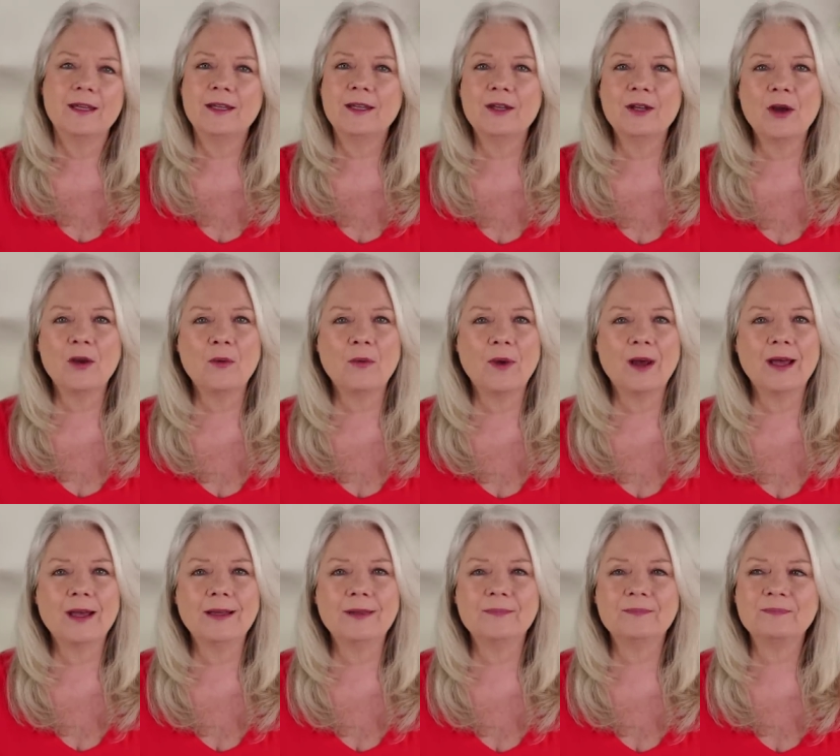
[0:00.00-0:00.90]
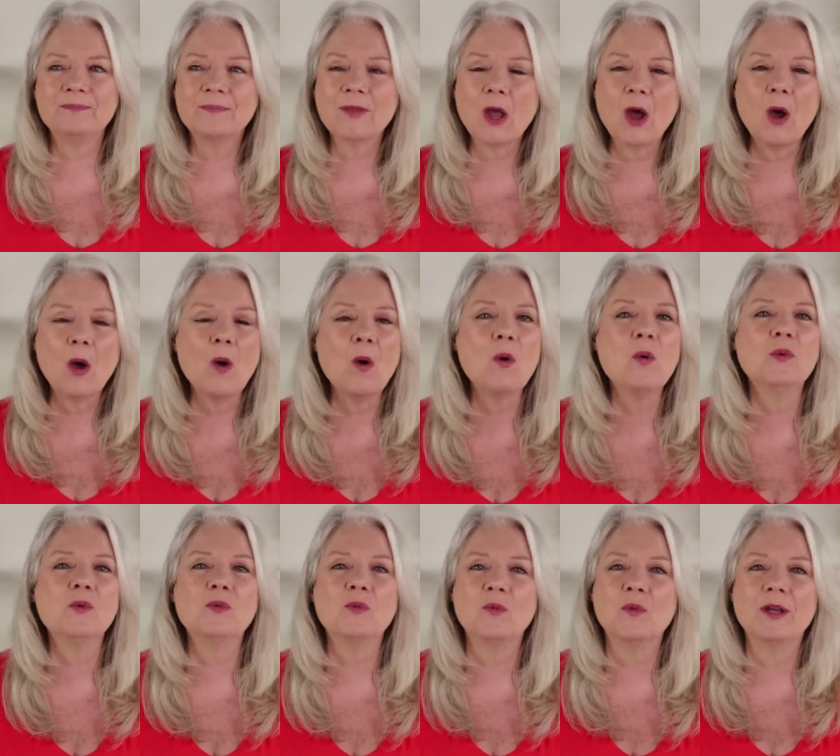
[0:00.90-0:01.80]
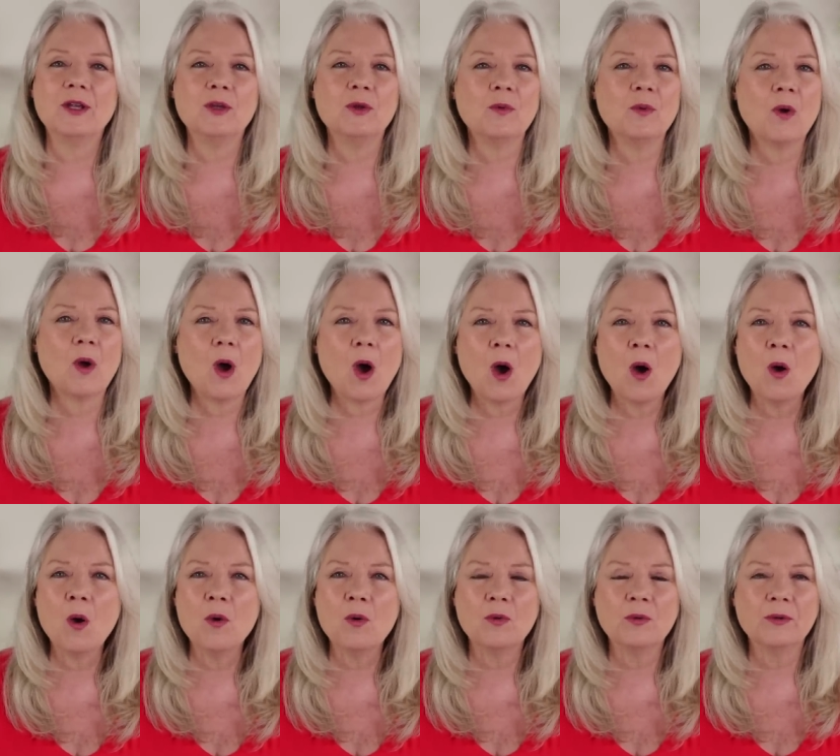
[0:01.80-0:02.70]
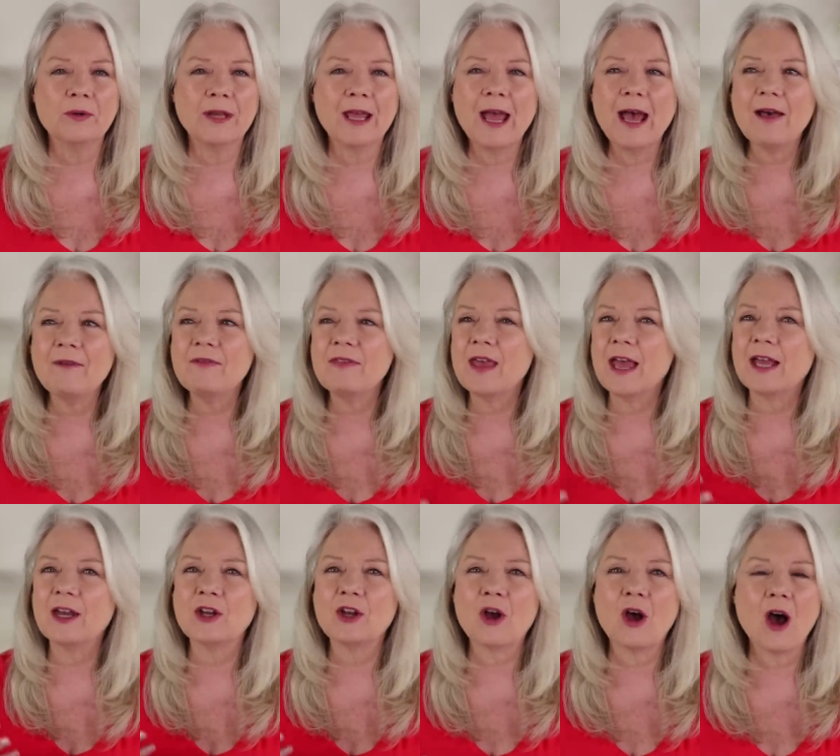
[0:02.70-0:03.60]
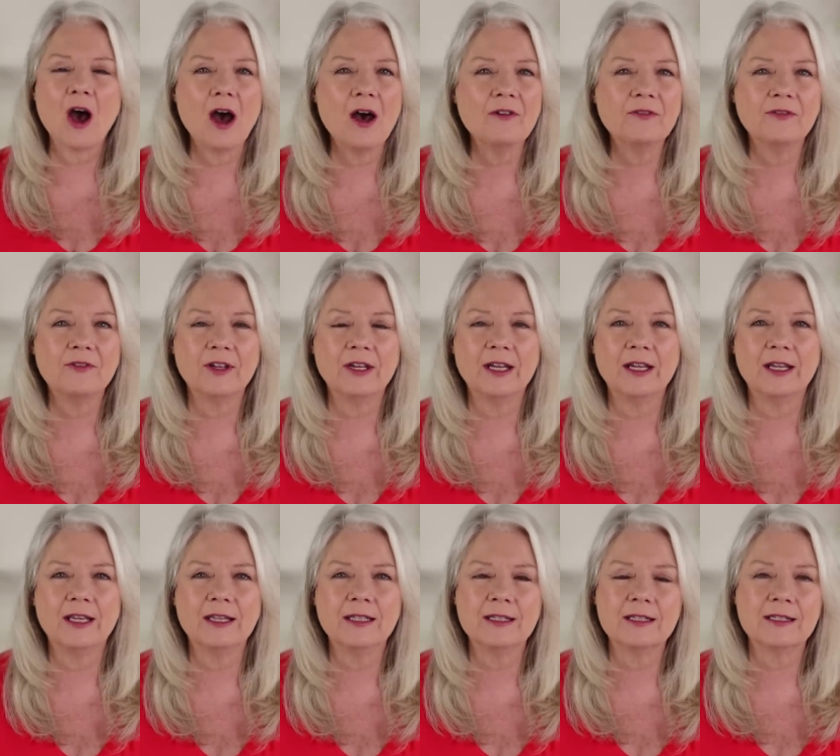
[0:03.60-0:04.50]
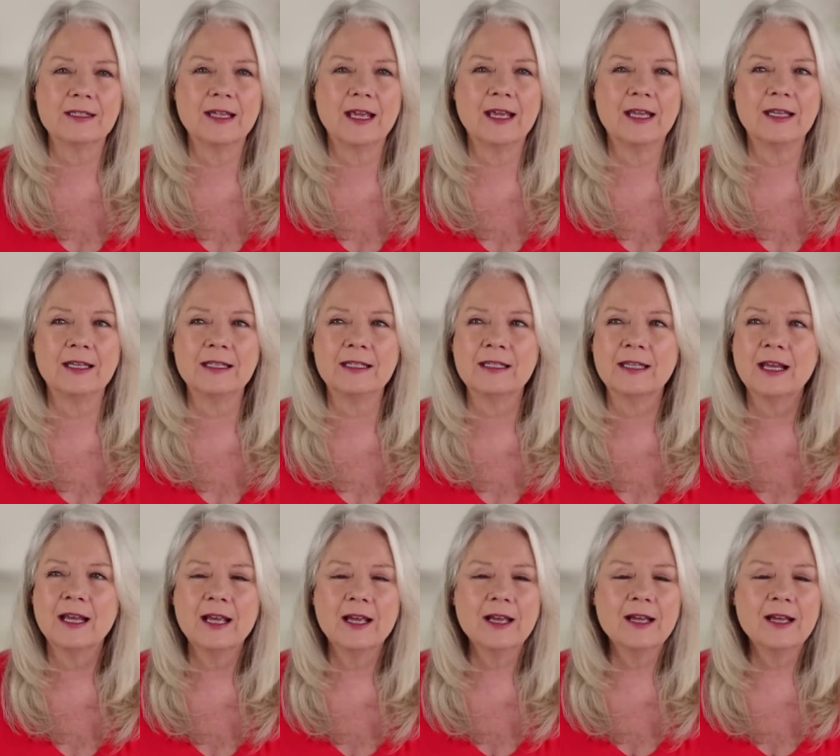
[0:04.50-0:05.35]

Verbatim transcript: you know what own what you own have that confidence and